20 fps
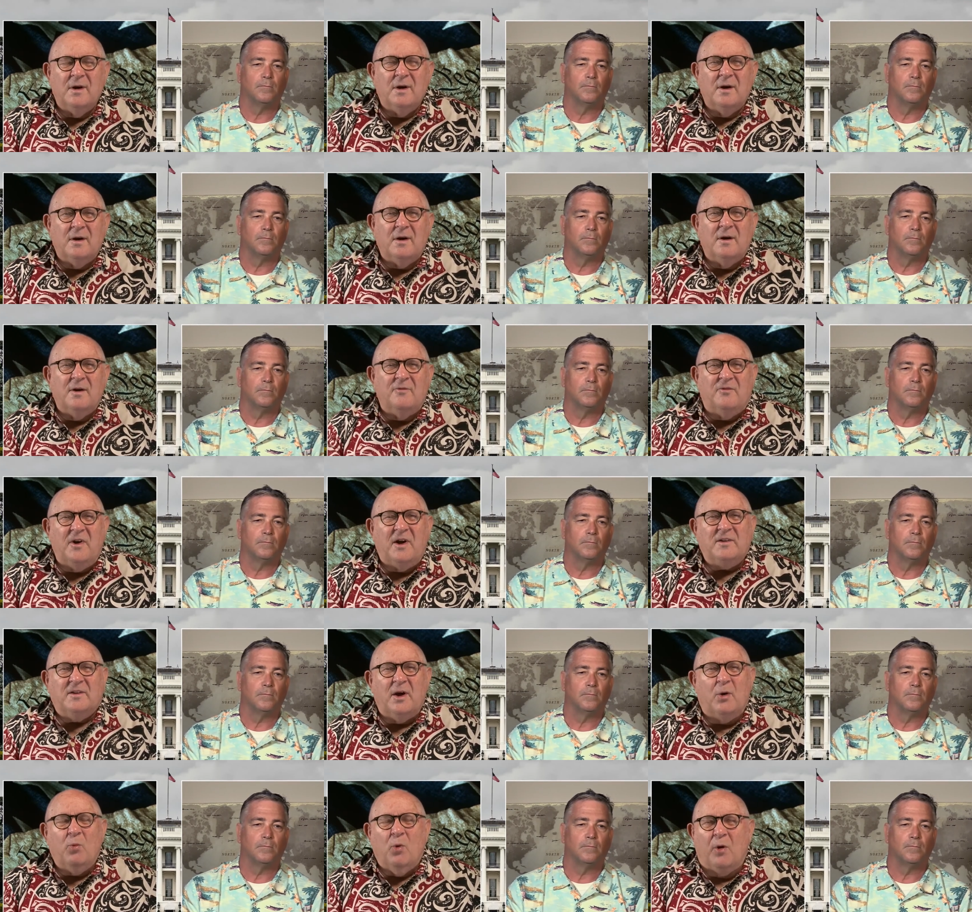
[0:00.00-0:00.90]
Speaker 1: Uh, in
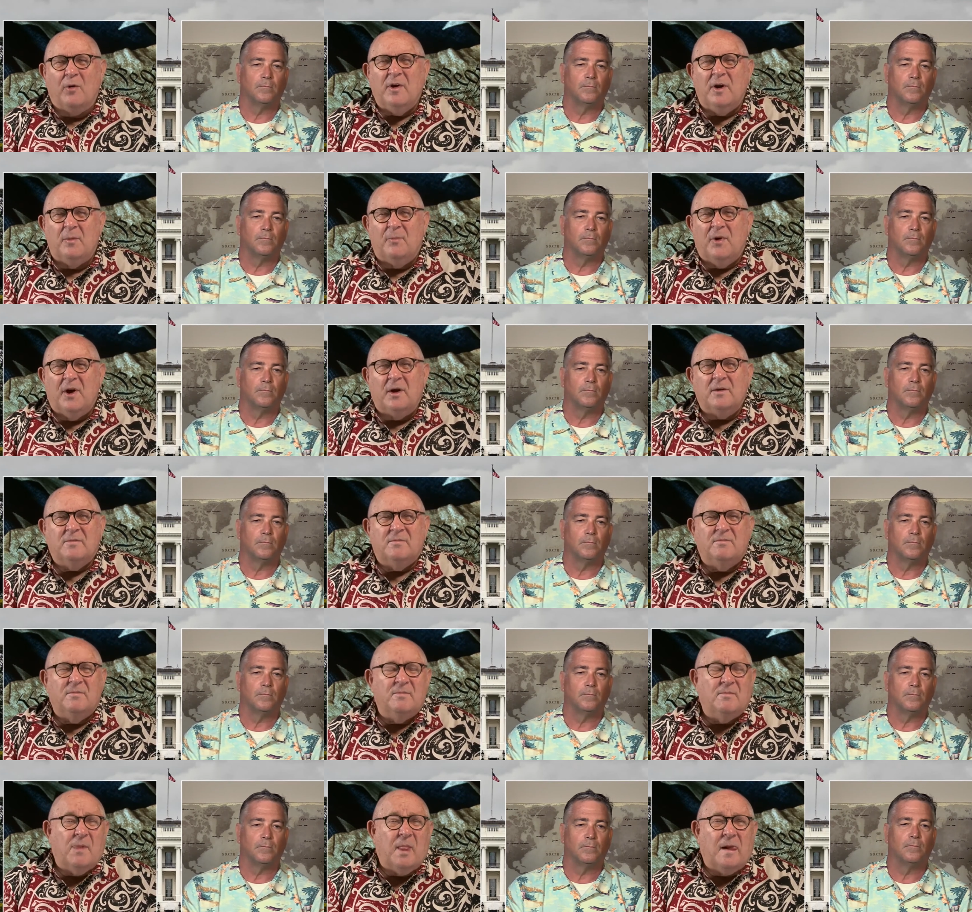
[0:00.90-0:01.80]
fact, I worry about
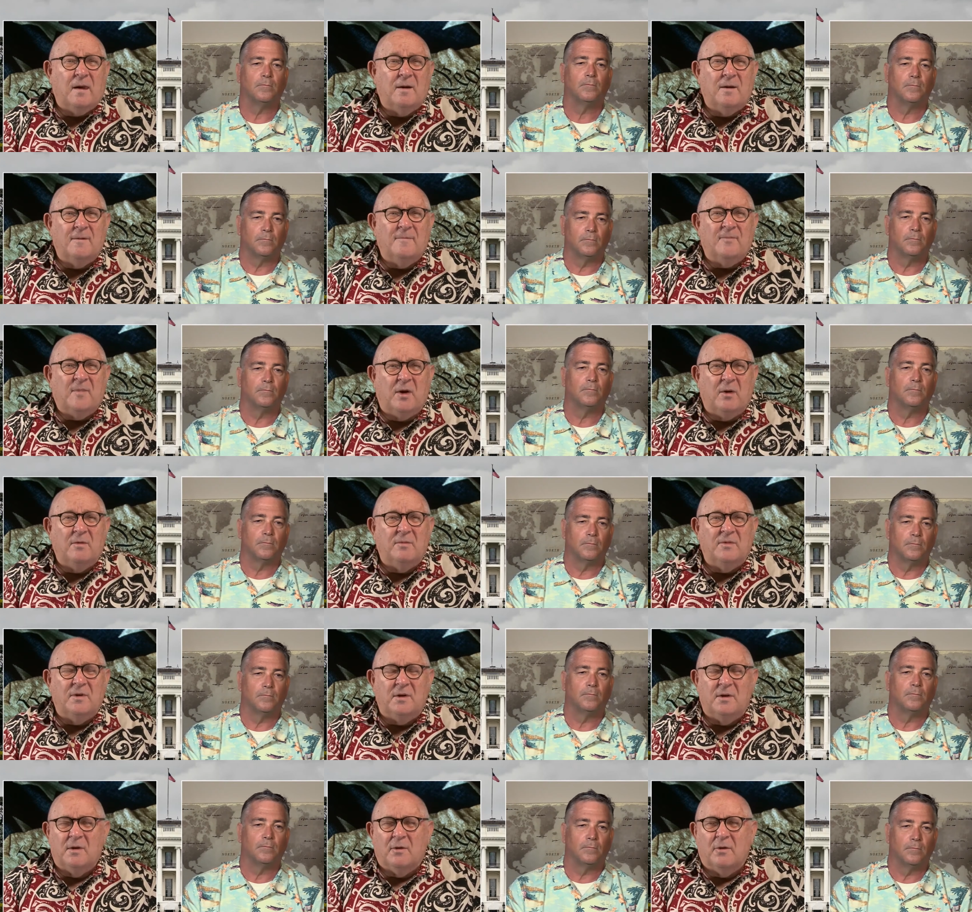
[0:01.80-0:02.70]
um, uh,
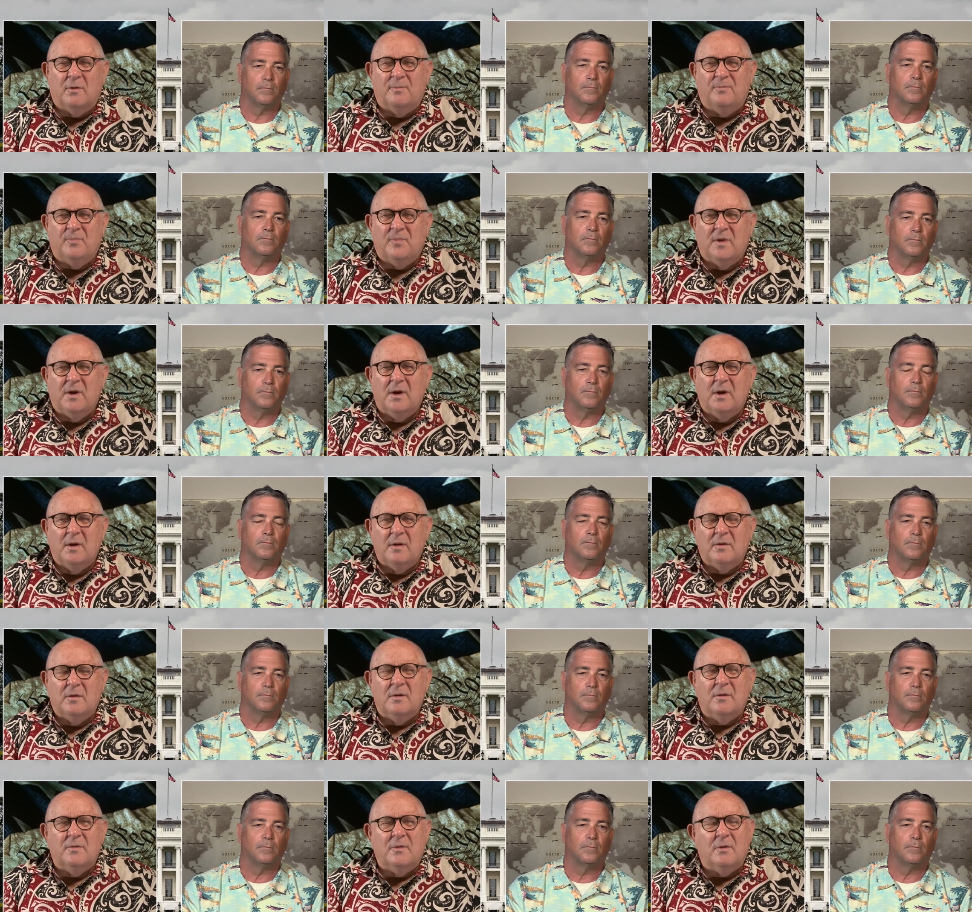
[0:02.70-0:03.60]
the, um,
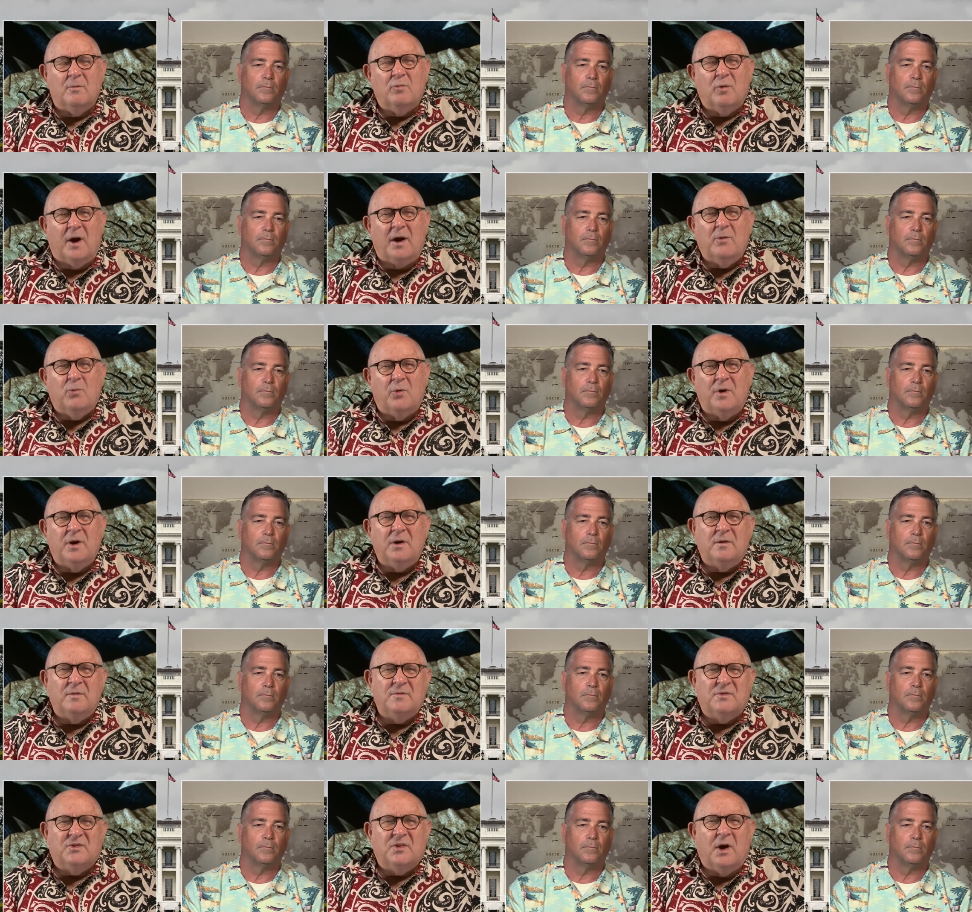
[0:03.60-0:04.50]
the right
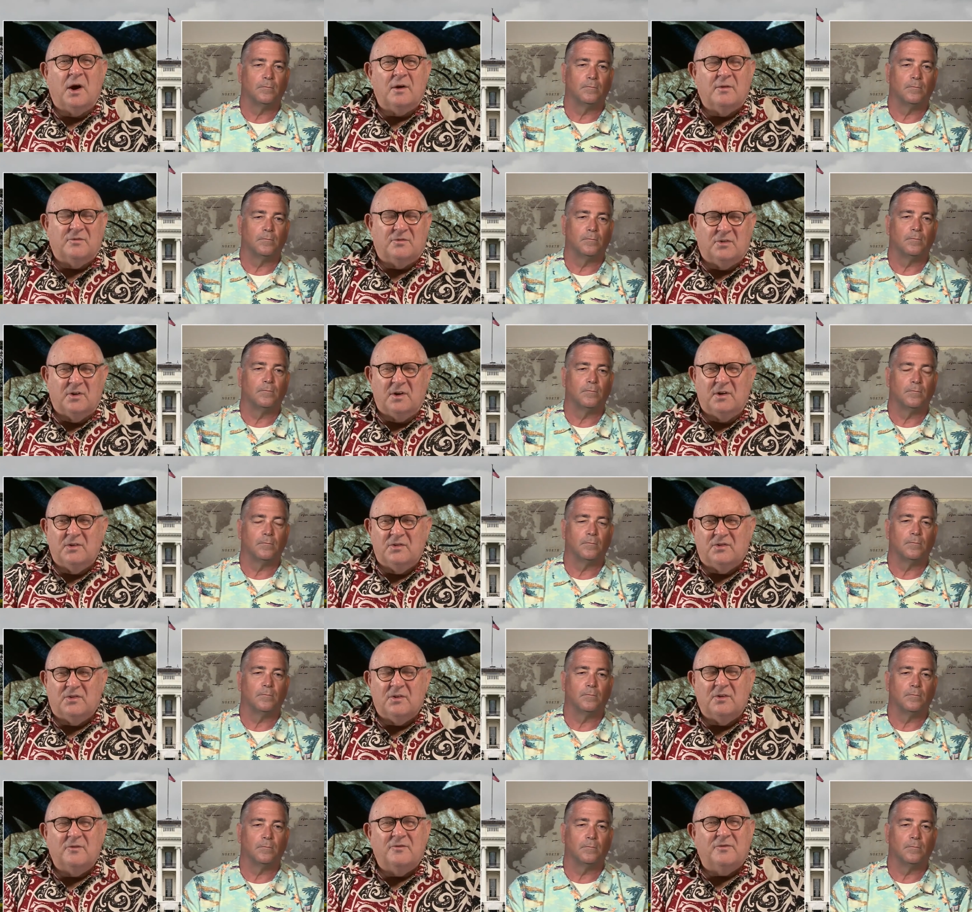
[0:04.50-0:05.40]
wing side of
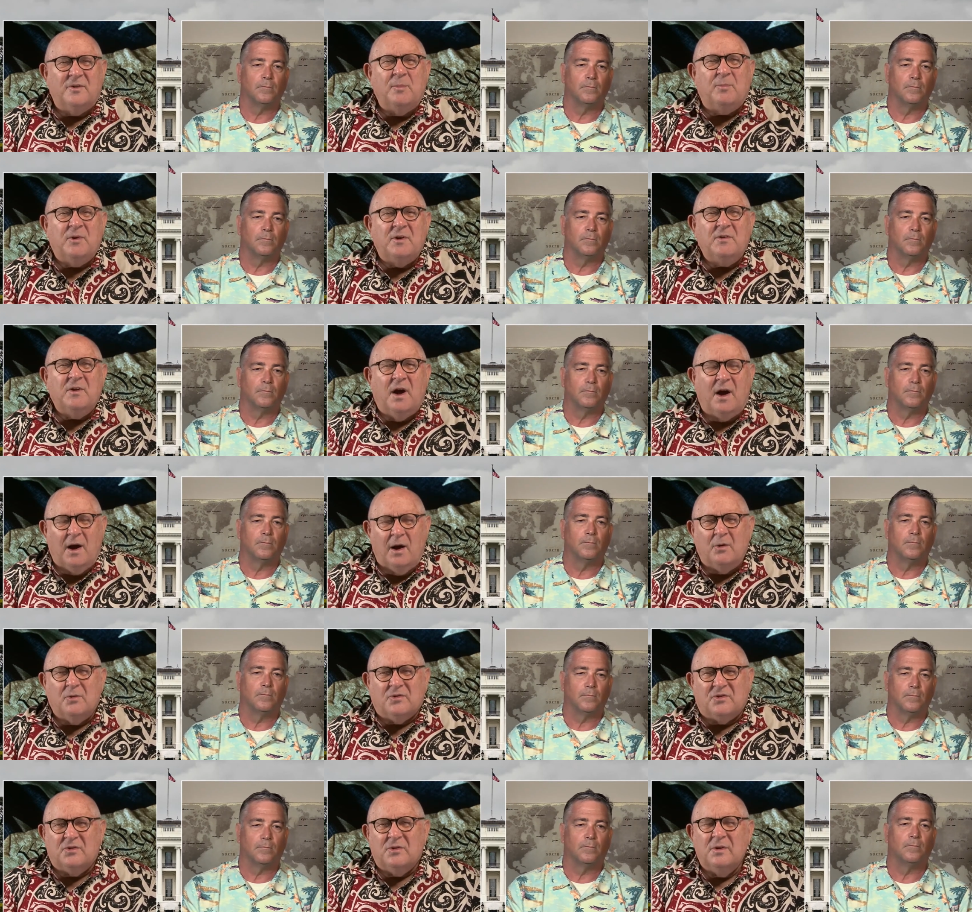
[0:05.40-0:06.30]
things uh, flipping the
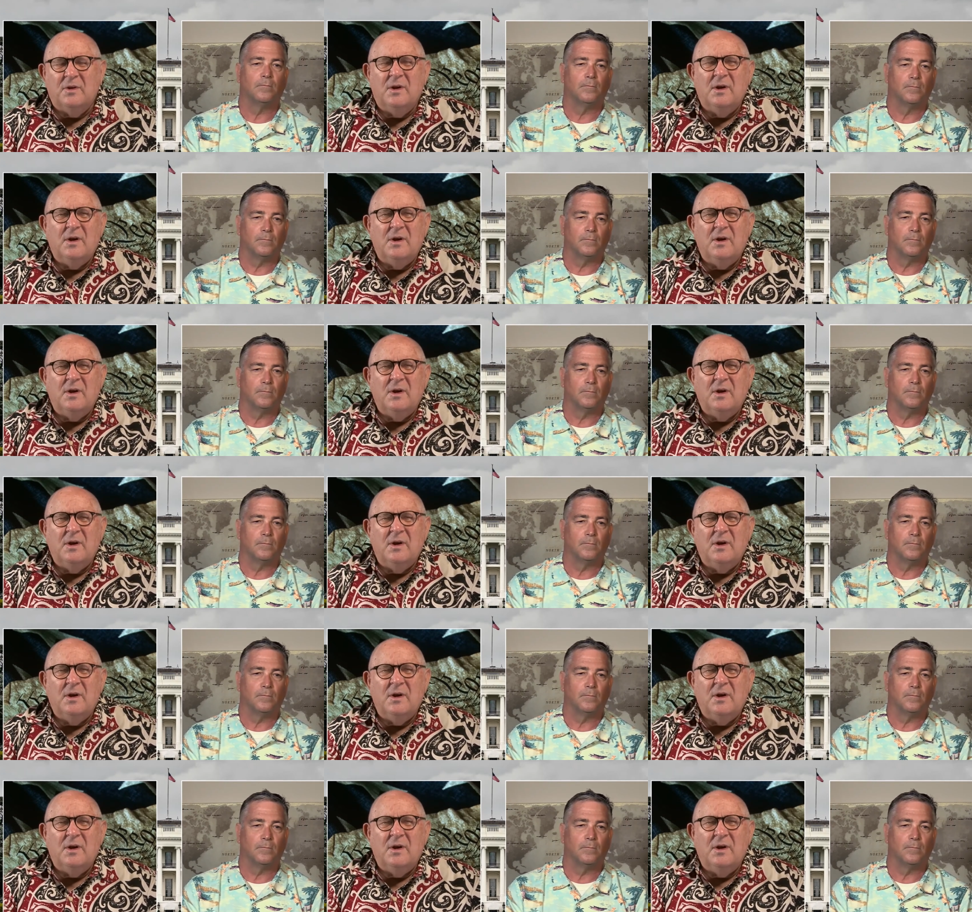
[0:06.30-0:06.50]
House.